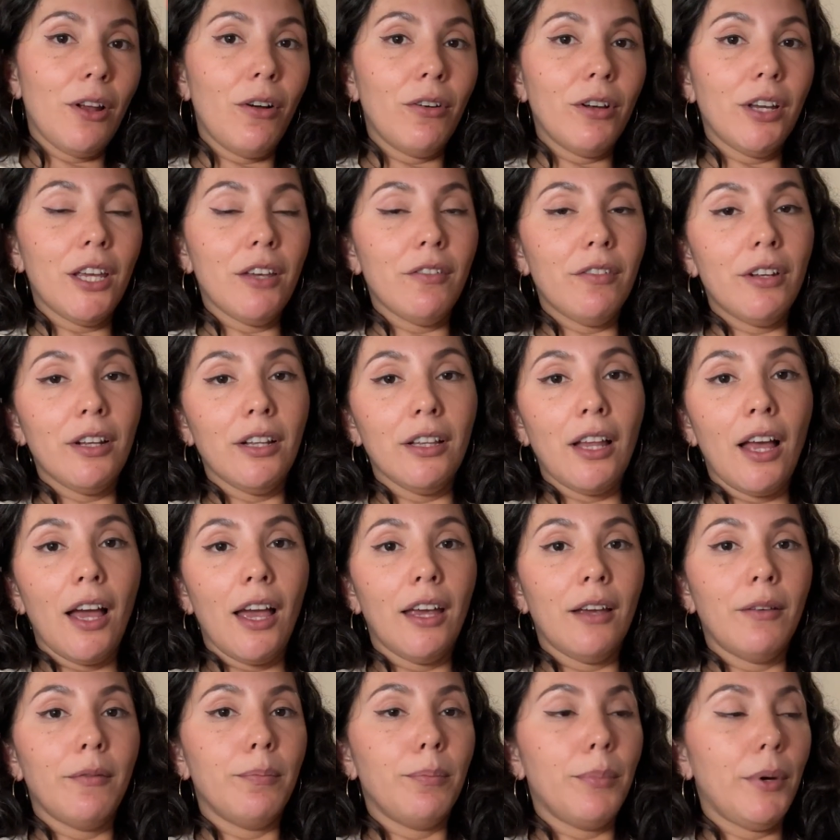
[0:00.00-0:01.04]
give it a
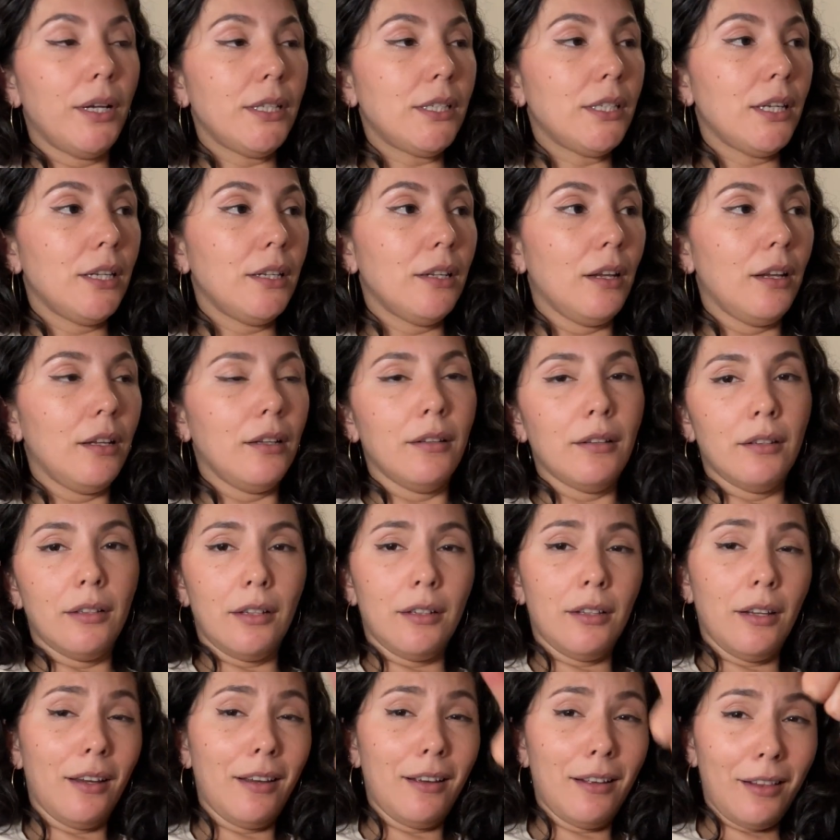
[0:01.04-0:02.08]
like button,
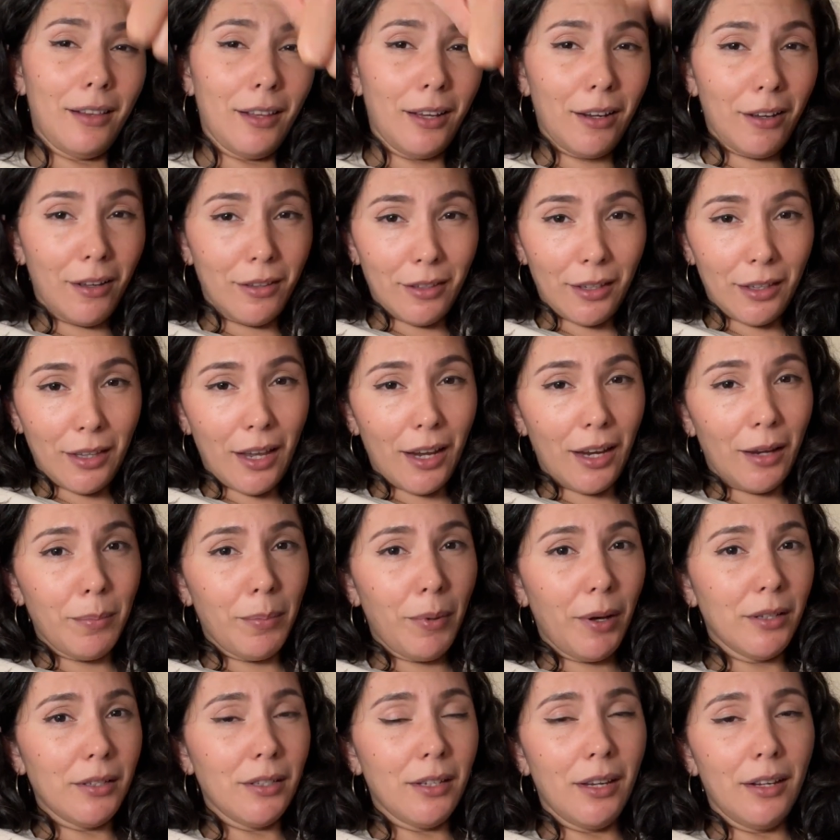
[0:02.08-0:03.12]
click on the like
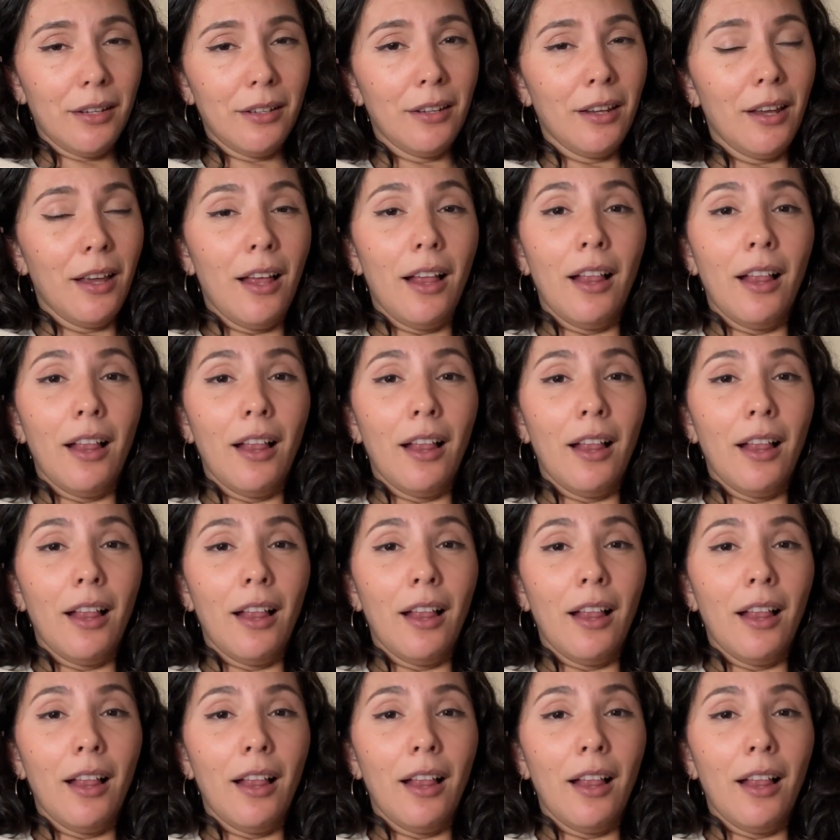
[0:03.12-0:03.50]
button